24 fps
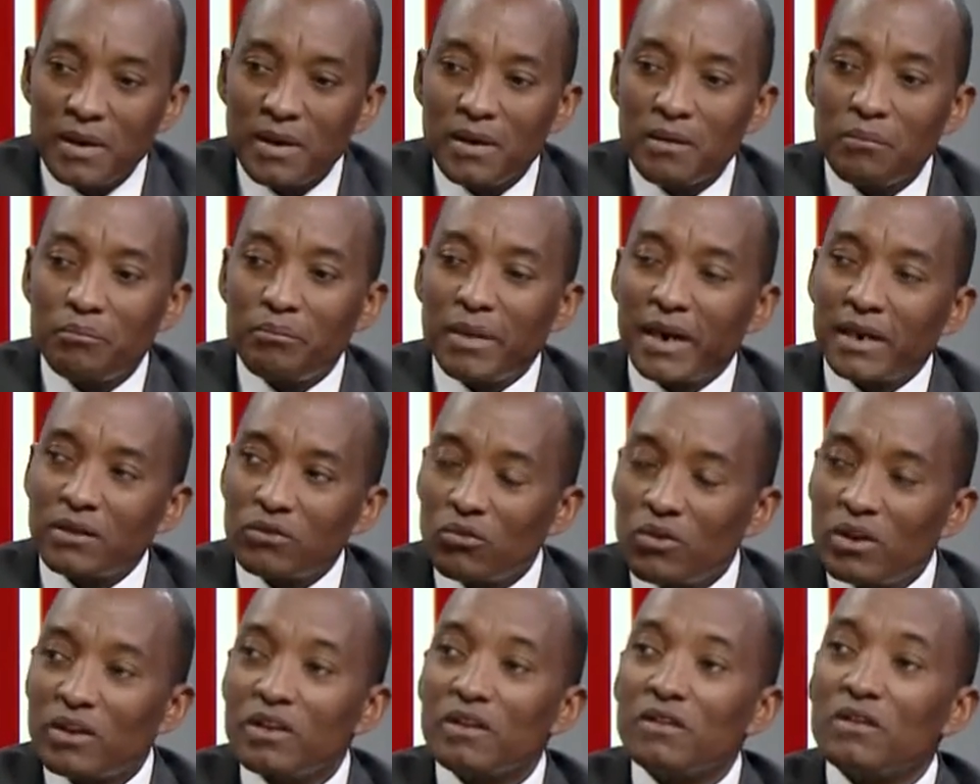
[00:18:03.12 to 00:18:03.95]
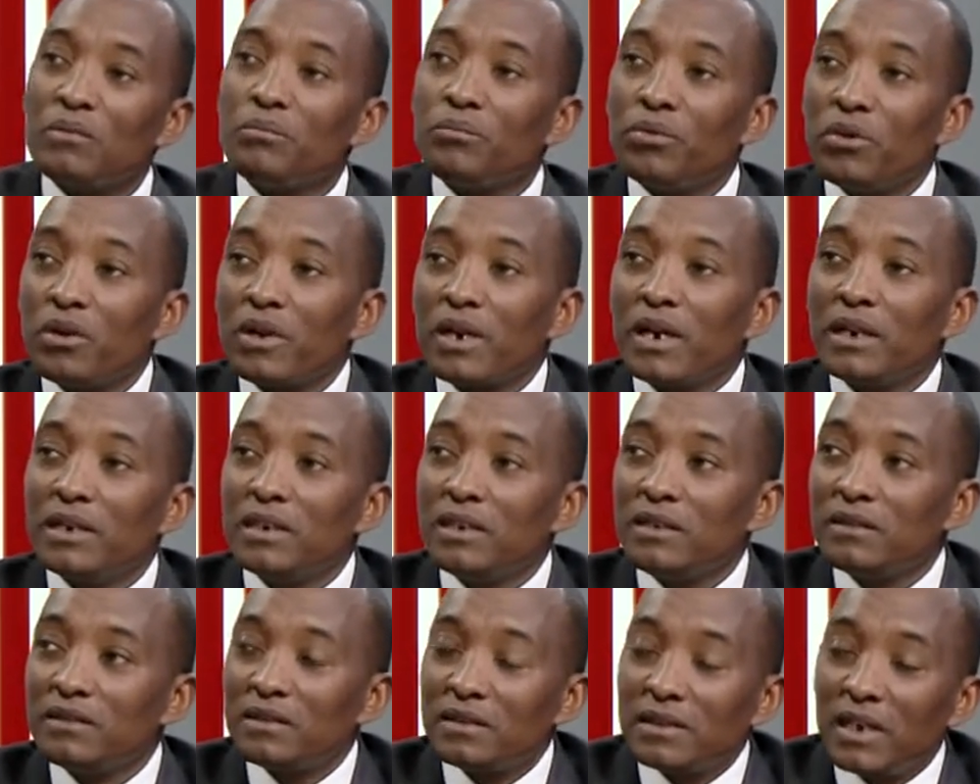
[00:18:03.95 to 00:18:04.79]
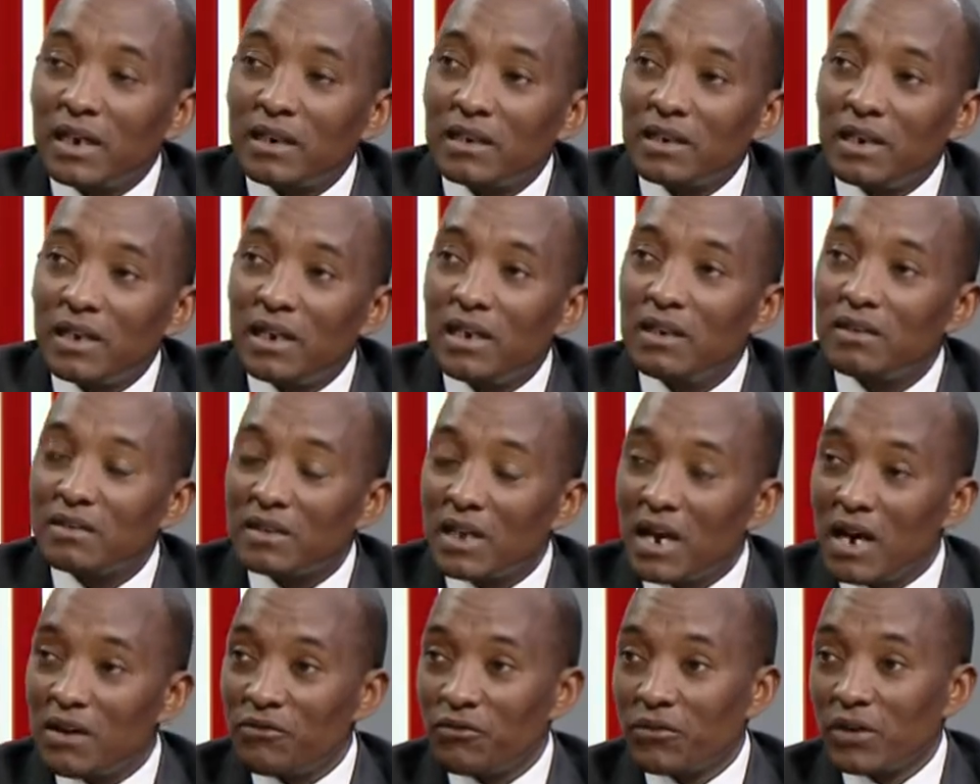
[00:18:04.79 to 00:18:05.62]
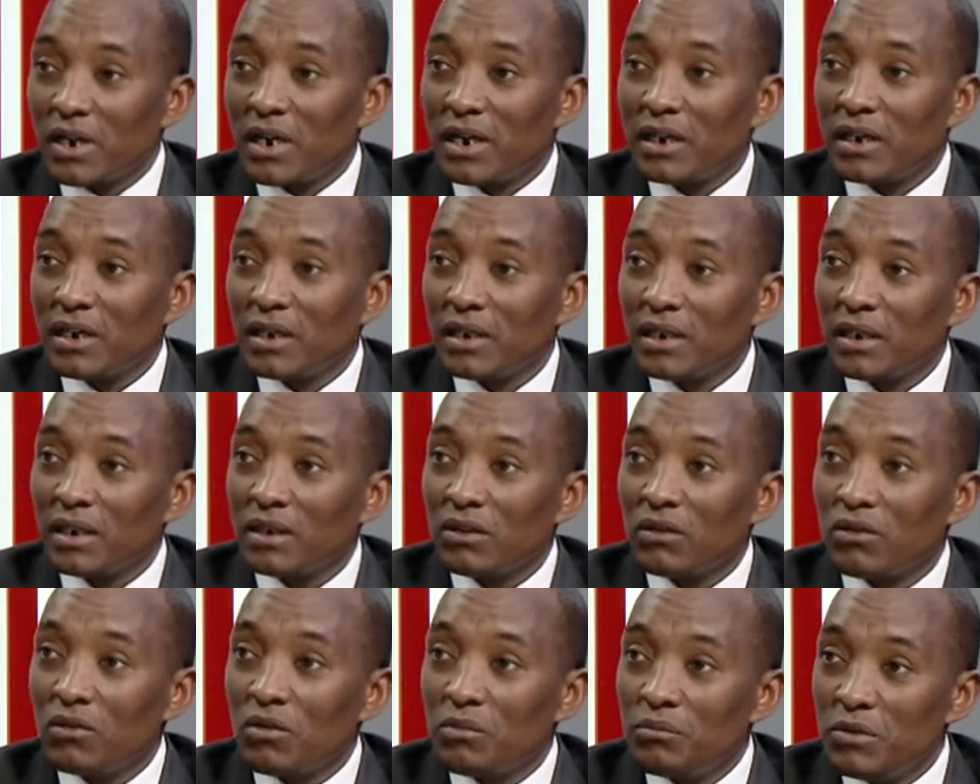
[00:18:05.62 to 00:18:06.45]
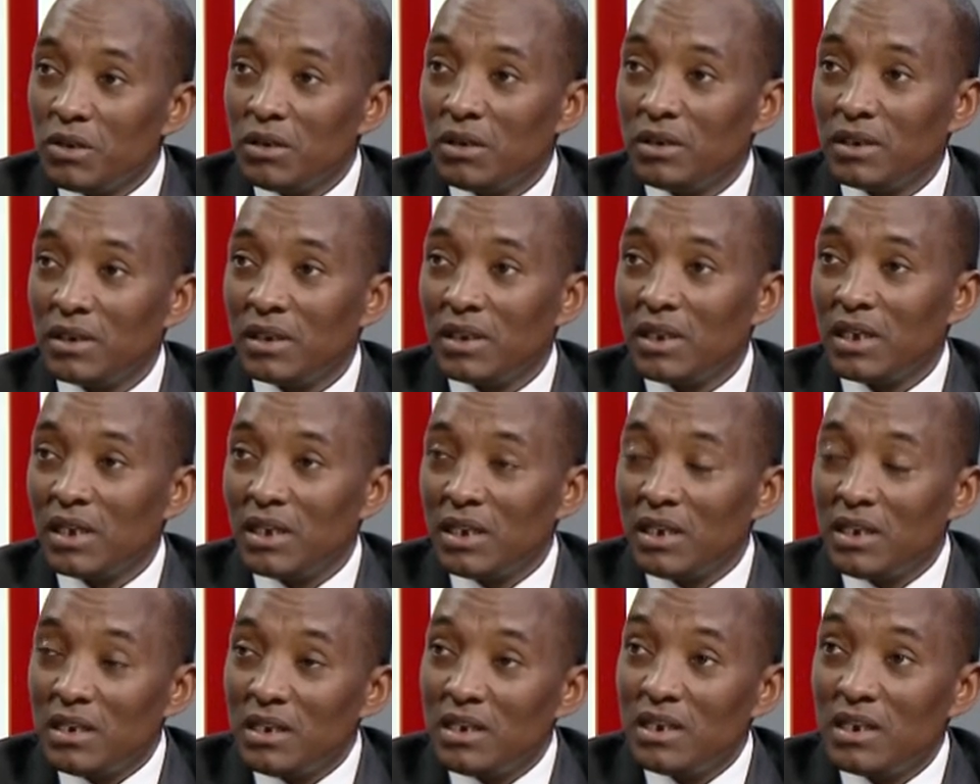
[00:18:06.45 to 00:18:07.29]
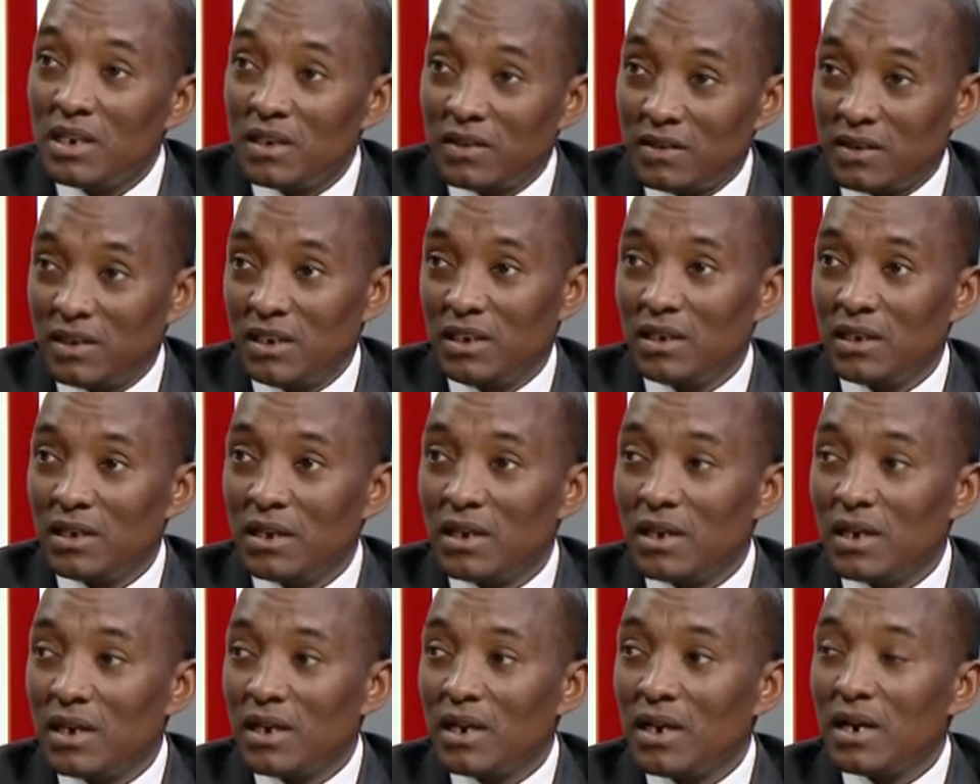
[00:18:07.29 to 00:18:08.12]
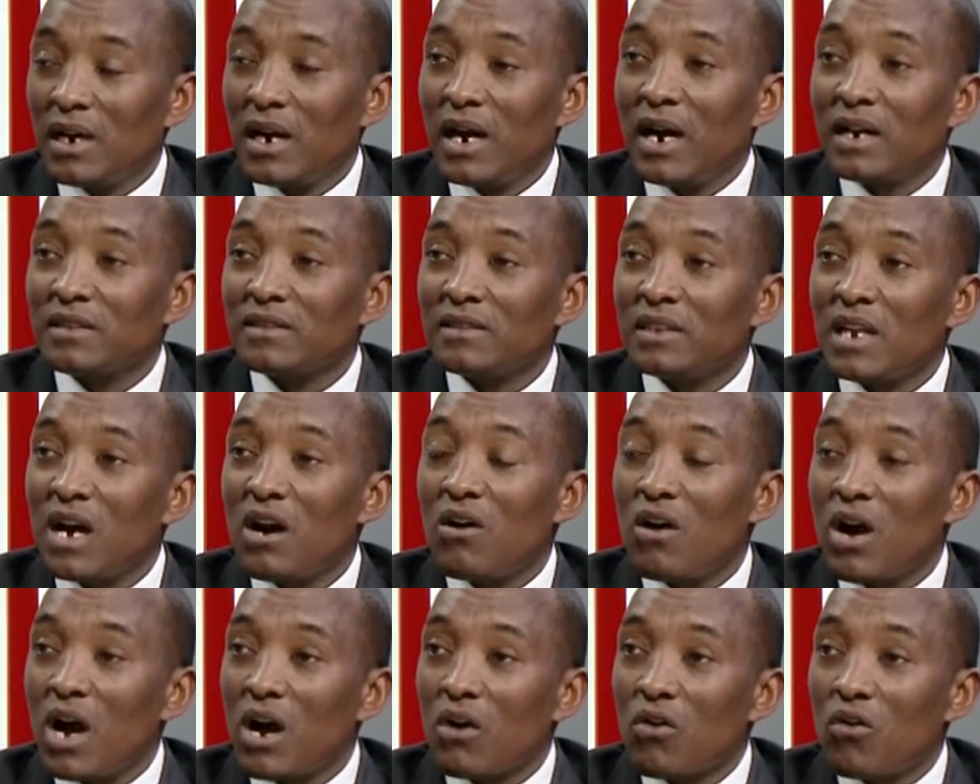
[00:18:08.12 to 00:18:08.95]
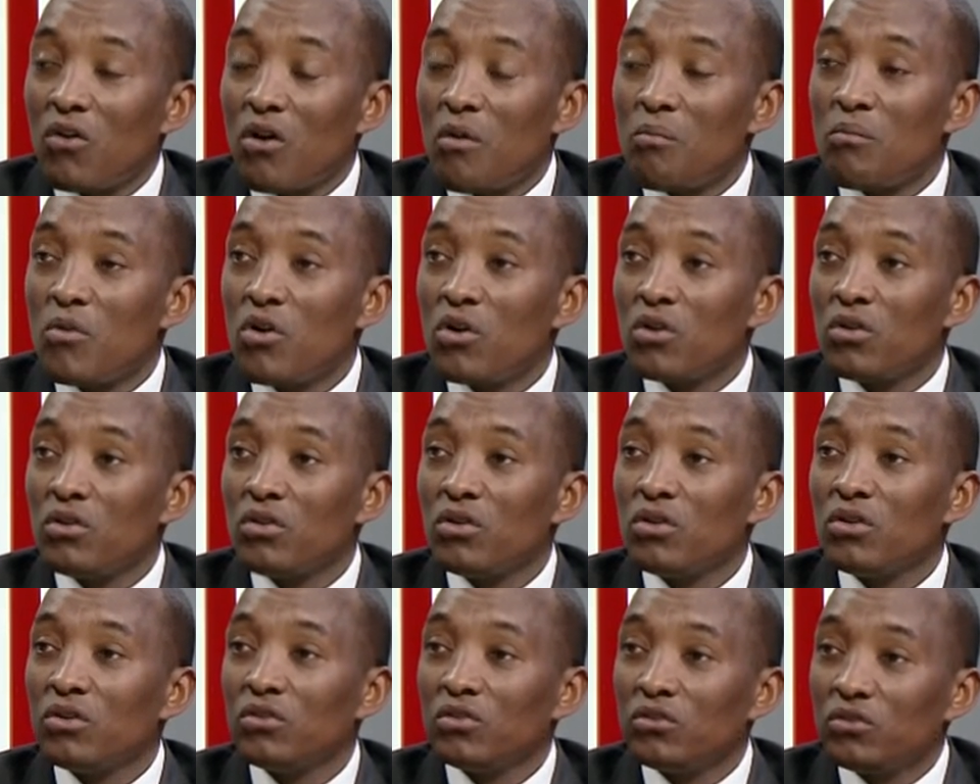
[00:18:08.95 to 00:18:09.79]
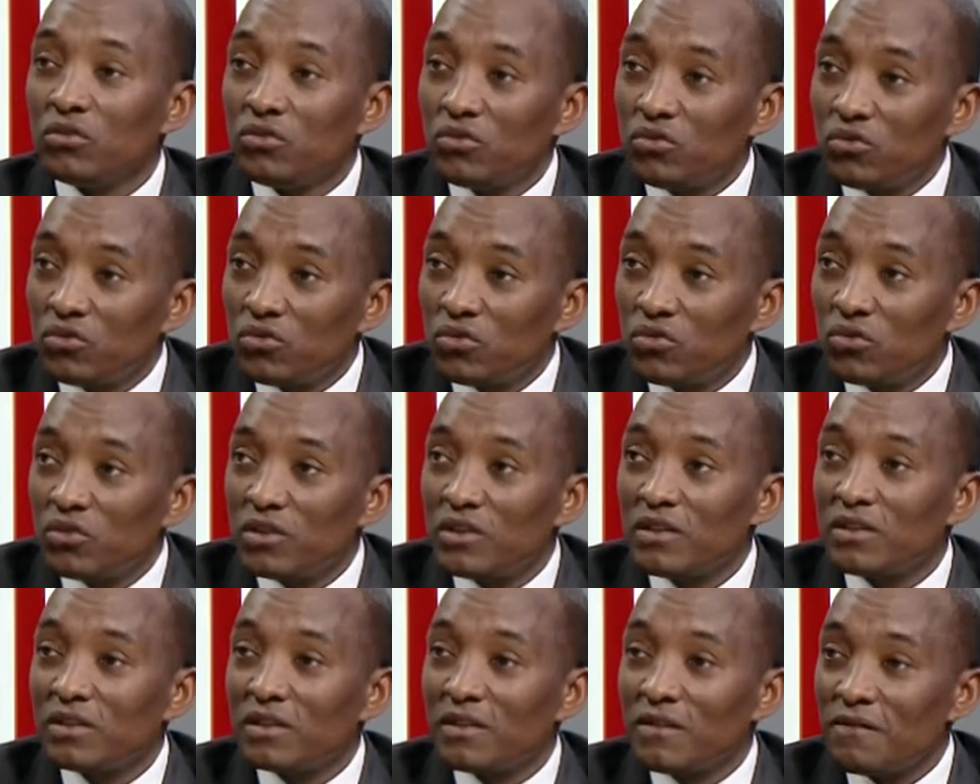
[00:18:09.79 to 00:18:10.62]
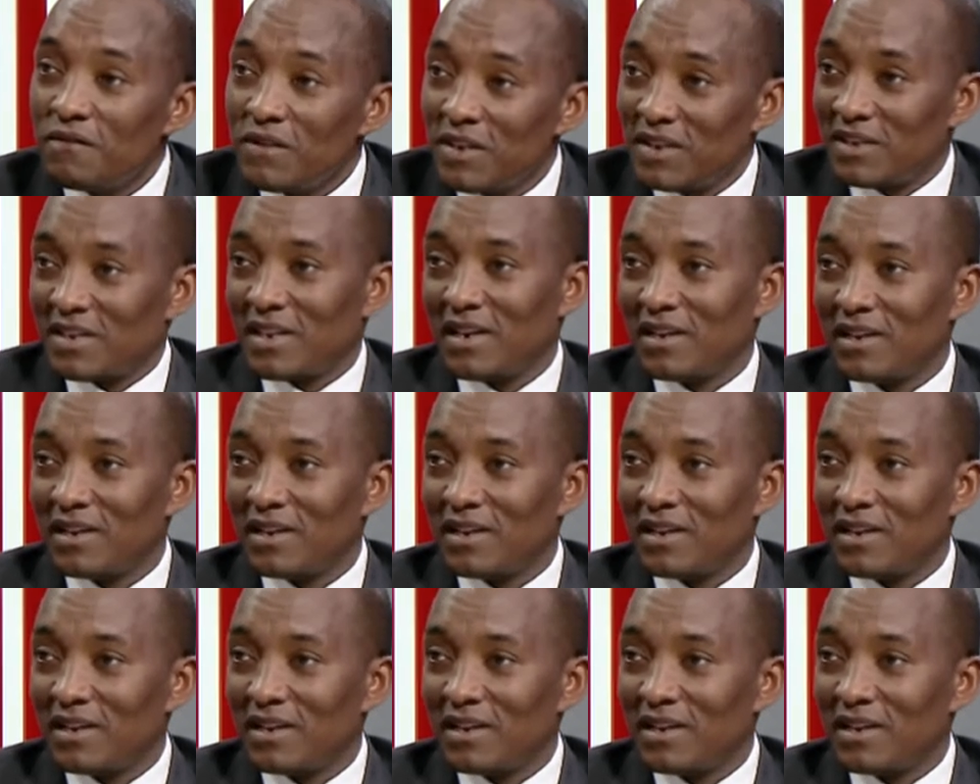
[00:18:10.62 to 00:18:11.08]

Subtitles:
But what is important is that the East African community, the EEAC, has now a common tourist visa.